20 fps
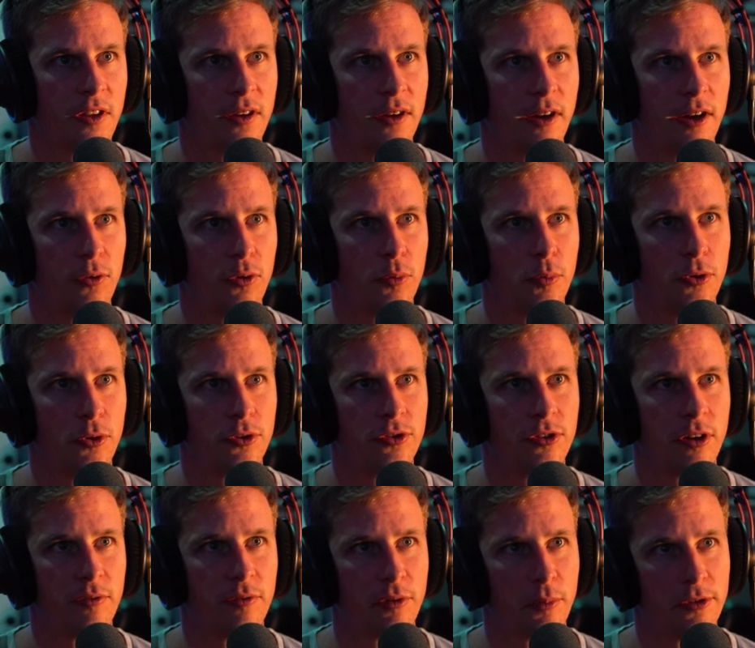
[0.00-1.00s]
All right, one more
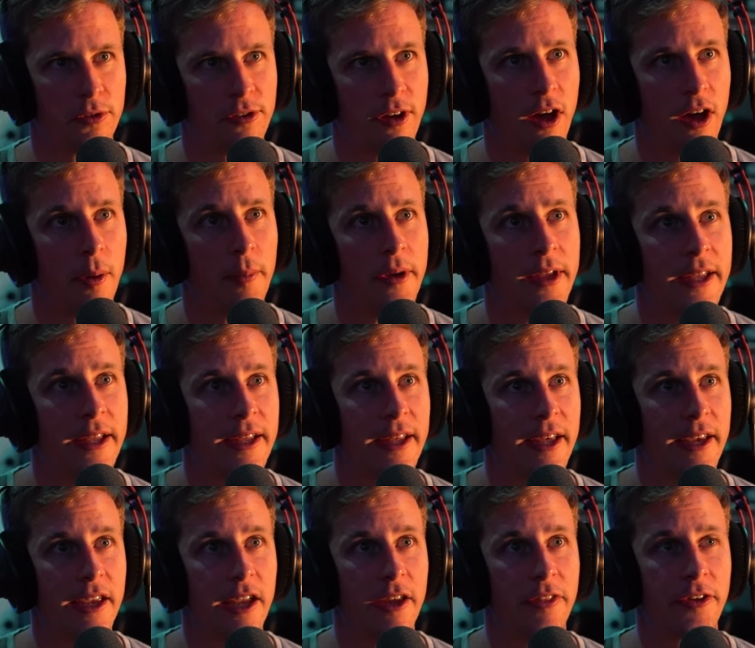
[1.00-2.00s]
time from the top.
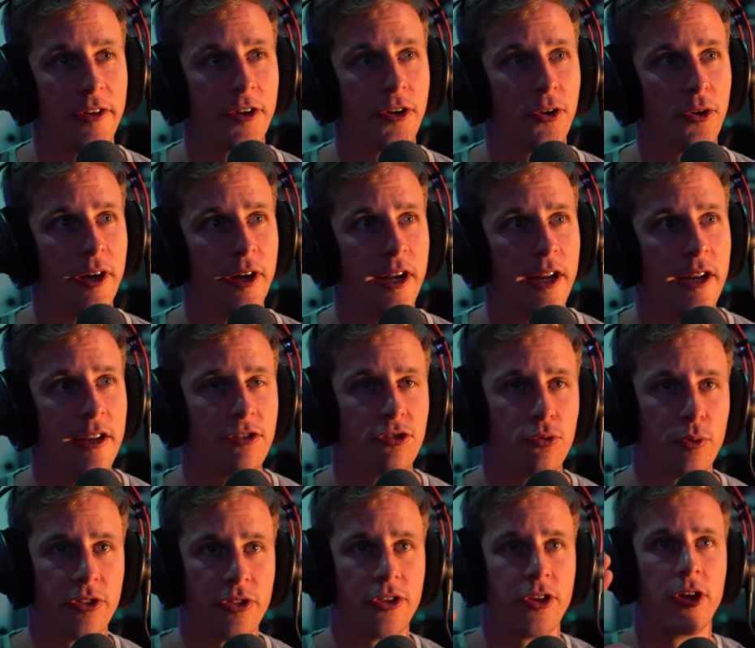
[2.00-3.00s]
Again, the green is
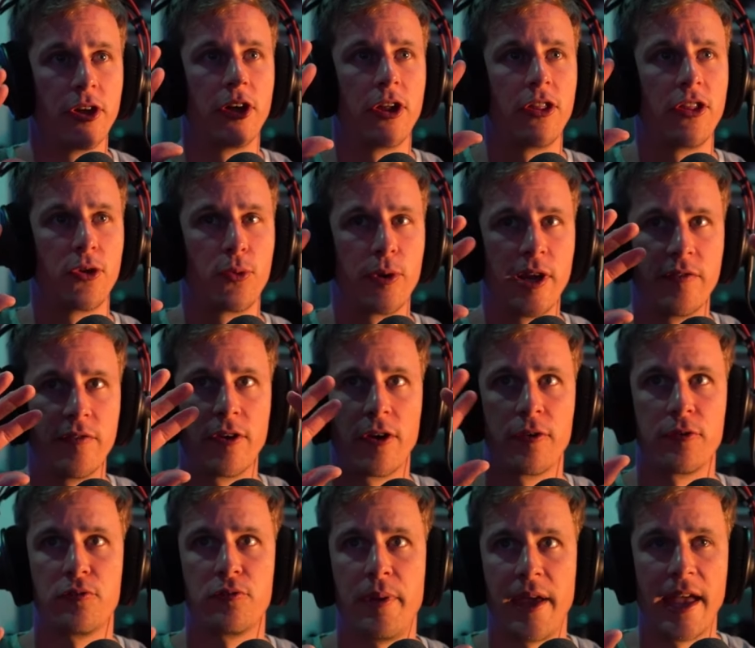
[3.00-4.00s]
with the
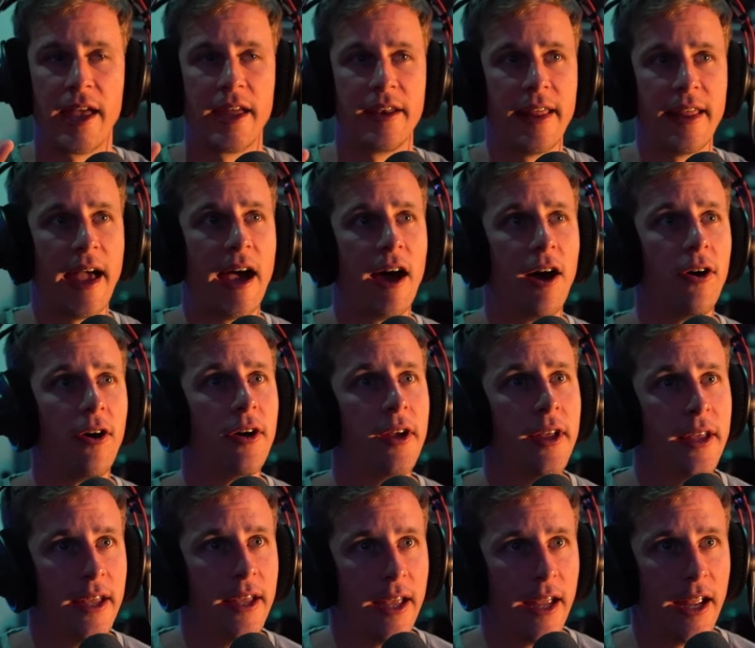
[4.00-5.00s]
reverbs panned out,
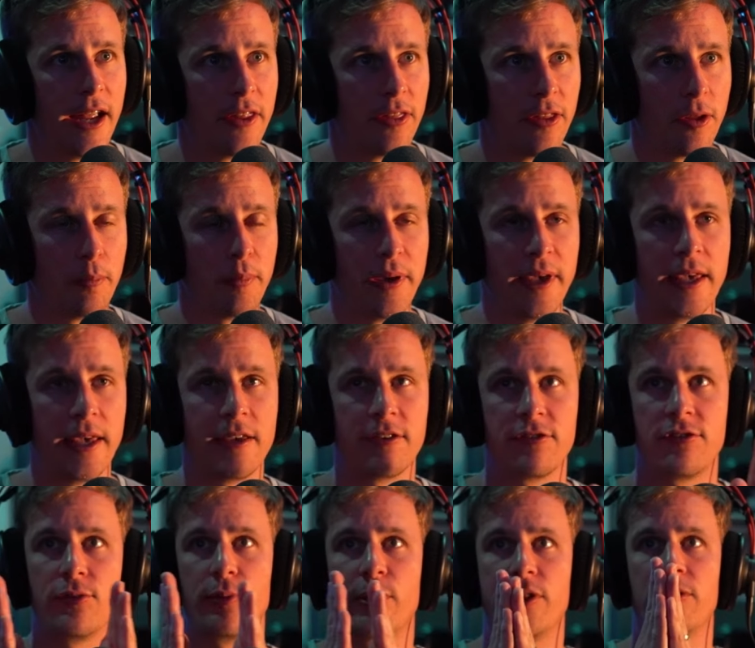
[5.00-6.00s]
and the pink is
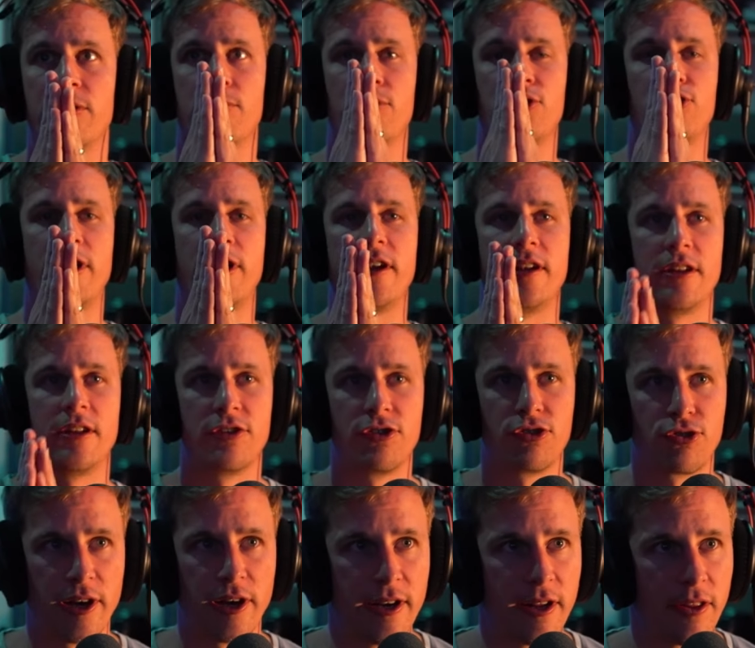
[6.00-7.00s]
with them straight
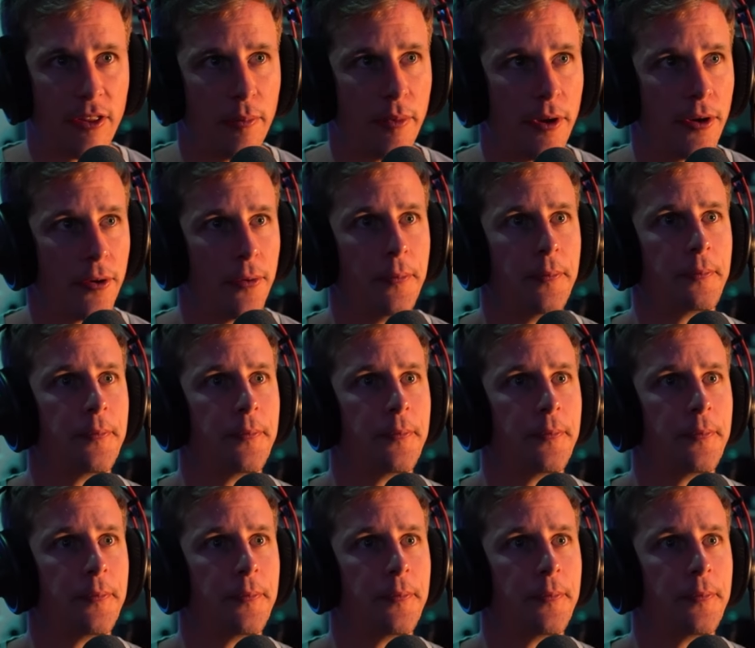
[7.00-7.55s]
down the middle.